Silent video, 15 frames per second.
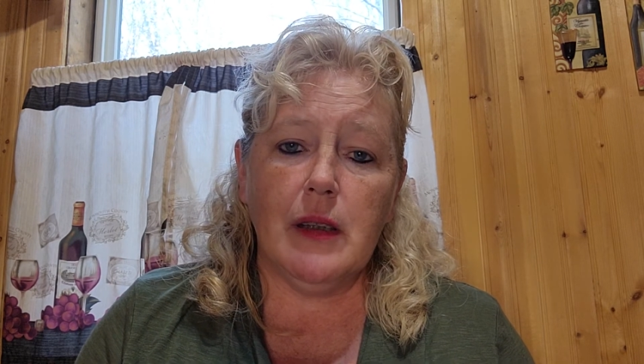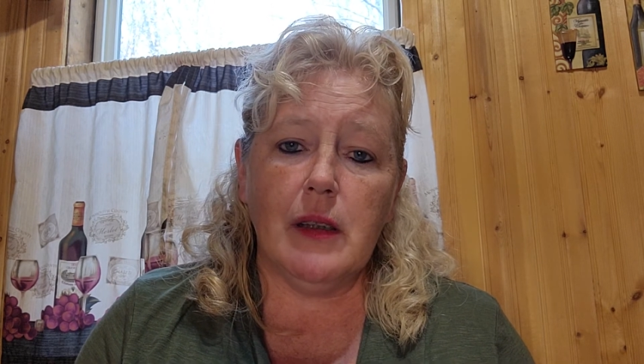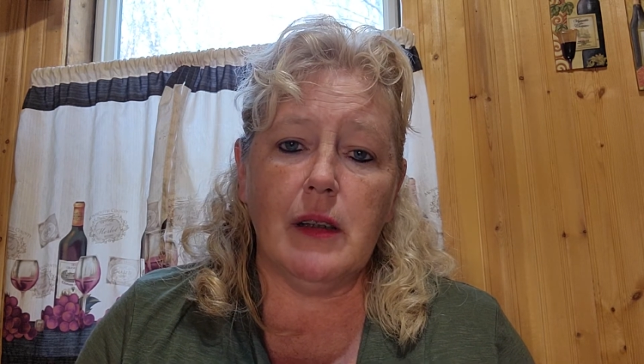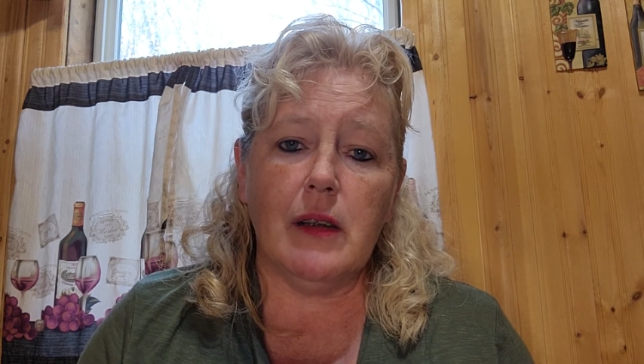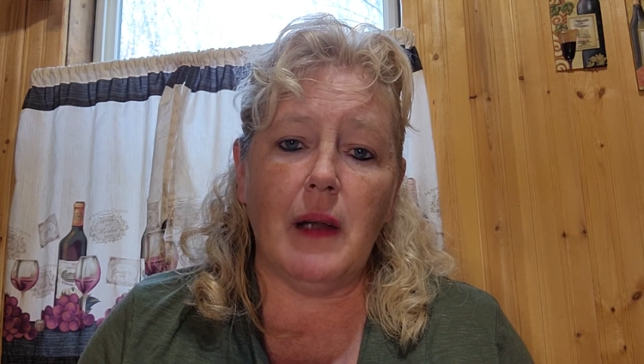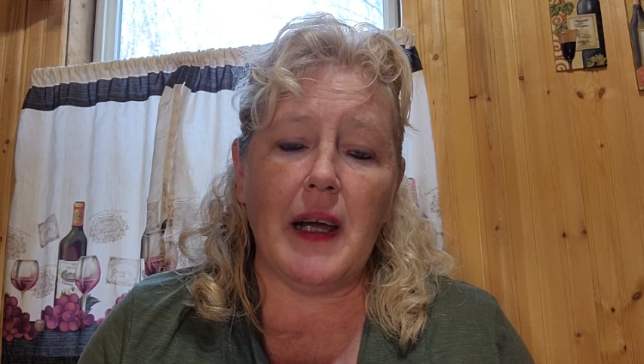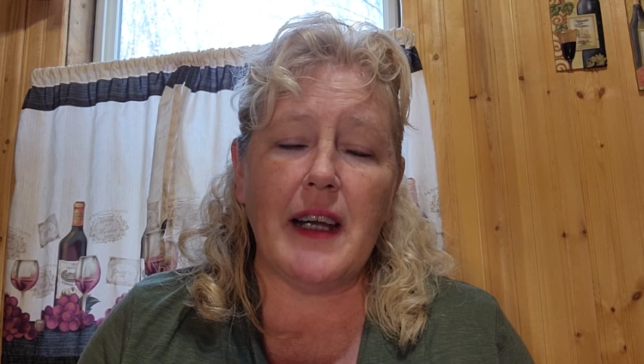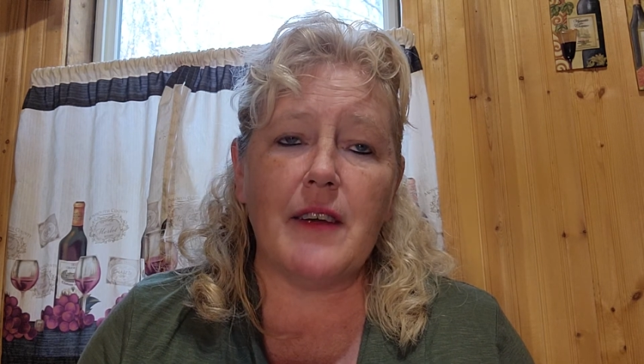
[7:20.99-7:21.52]

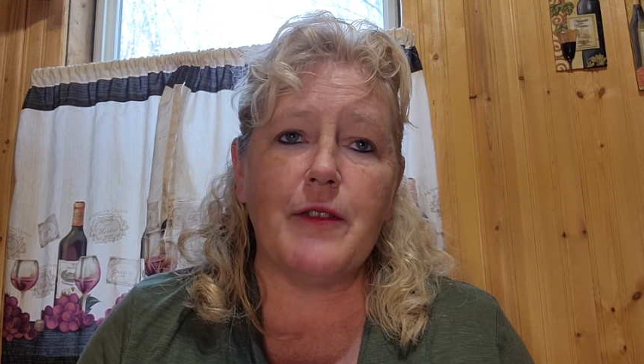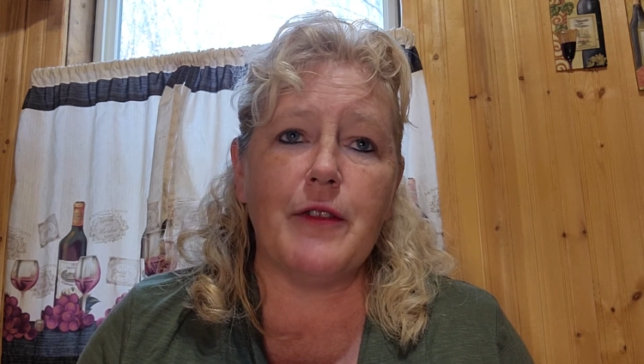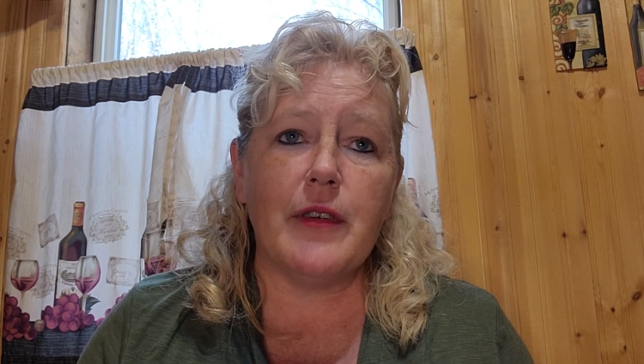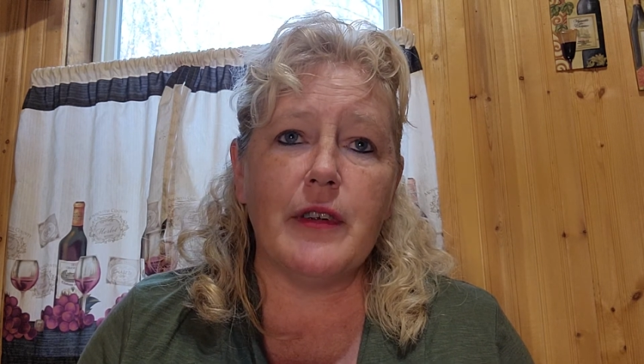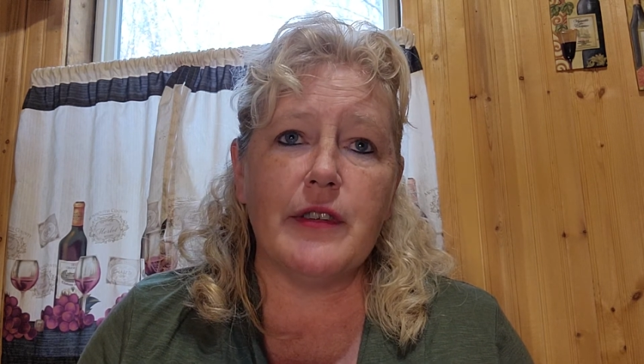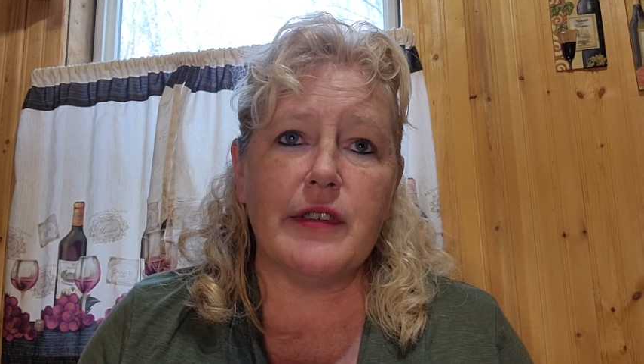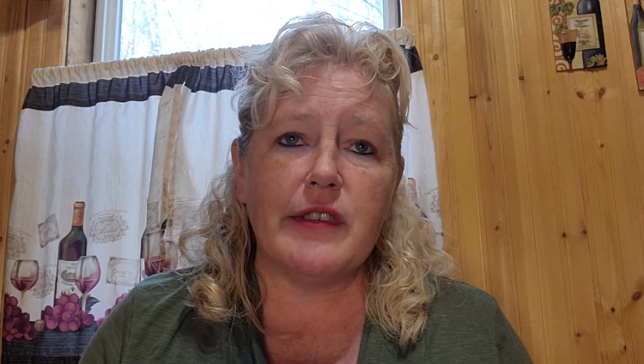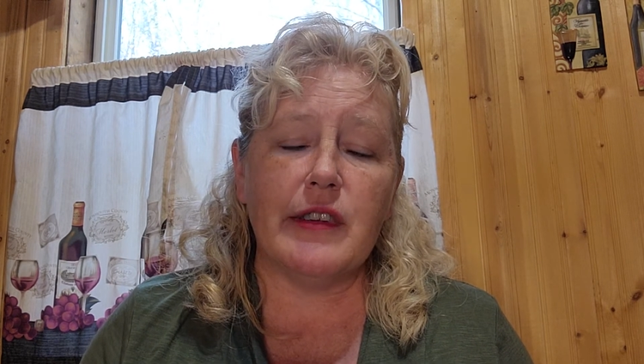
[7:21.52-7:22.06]
Life
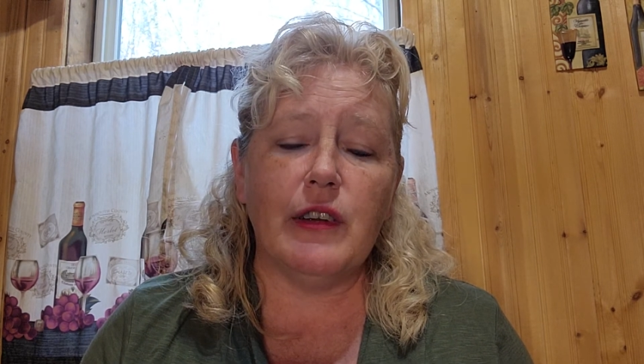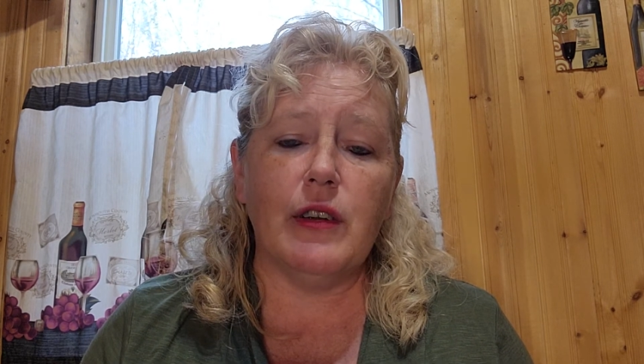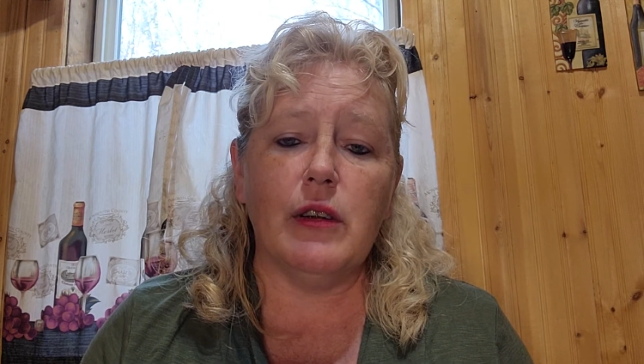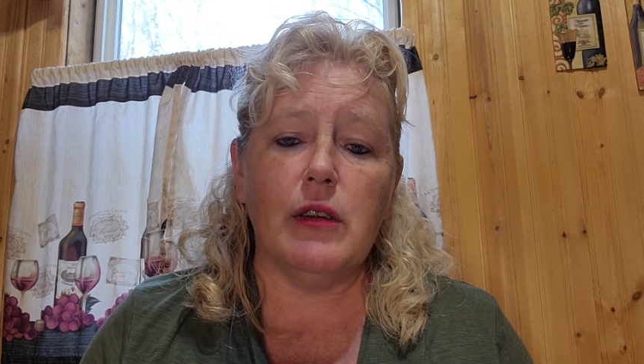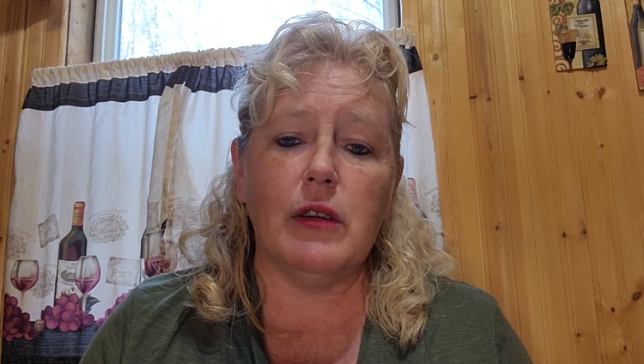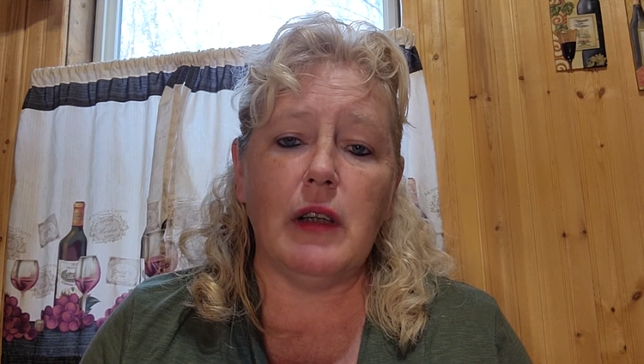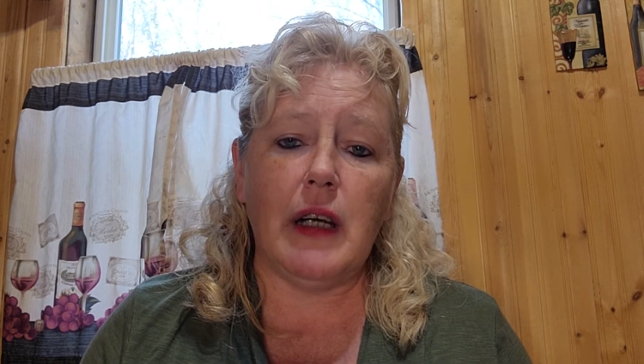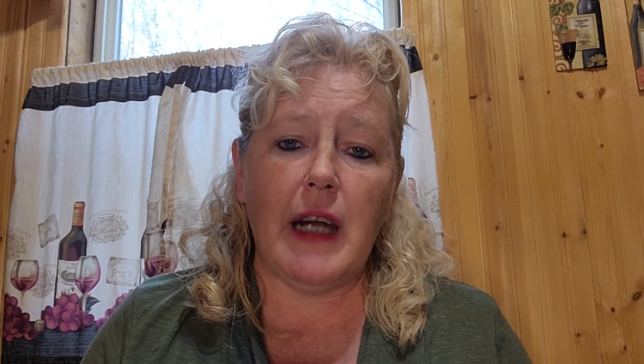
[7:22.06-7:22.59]
still